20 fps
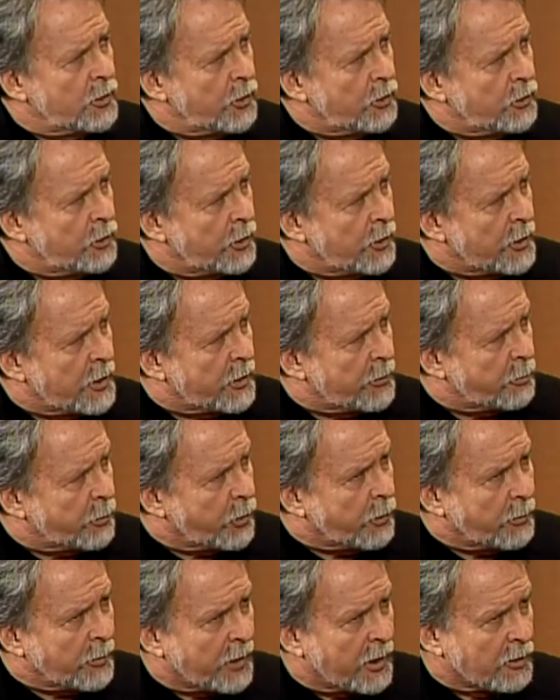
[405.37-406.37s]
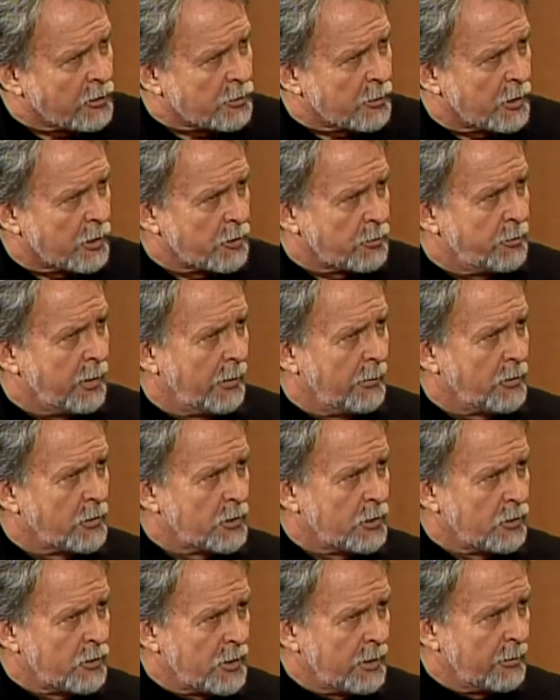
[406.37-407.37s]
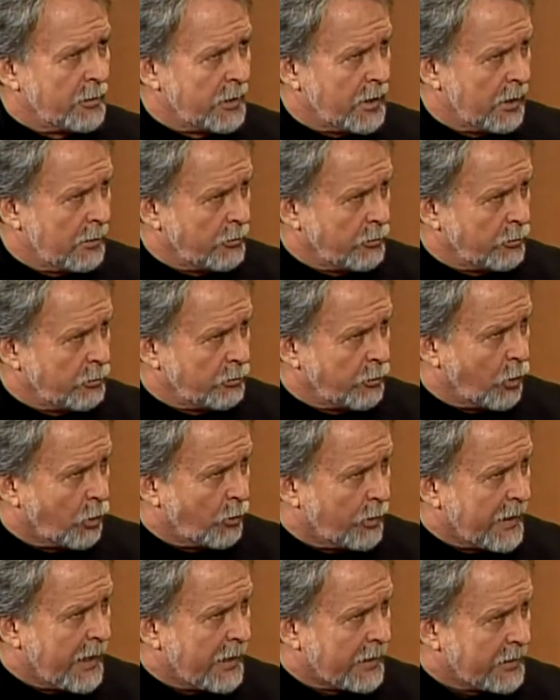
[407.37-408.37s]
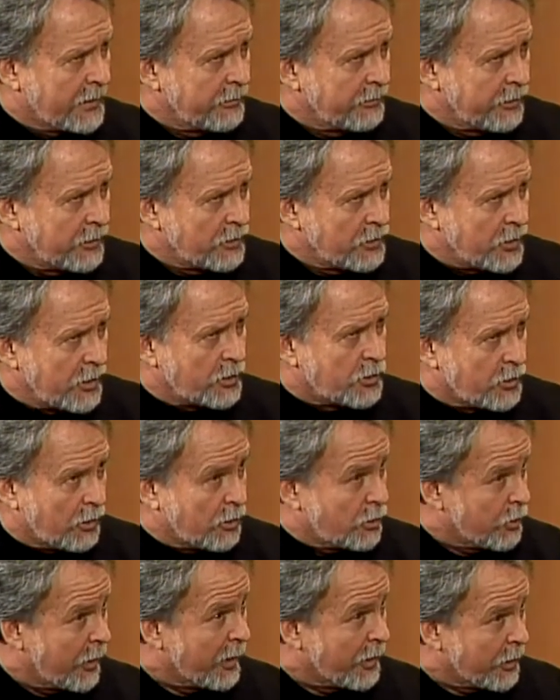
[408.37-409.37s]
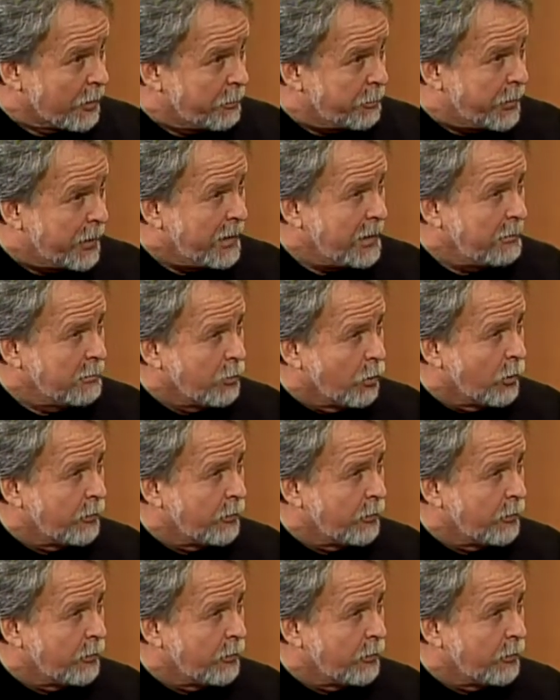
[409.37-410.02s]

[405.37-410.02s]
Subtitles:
the improvement comes because public schools then become more reactive and start trying to compete more